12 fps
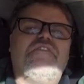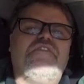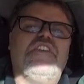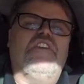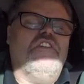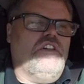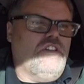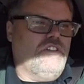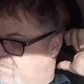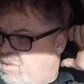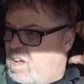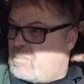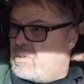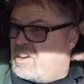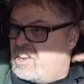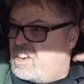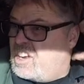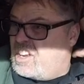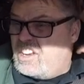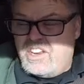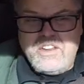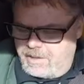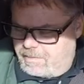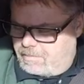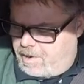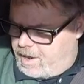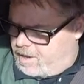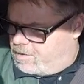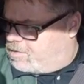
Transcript: feel? probably pretty good. Brand new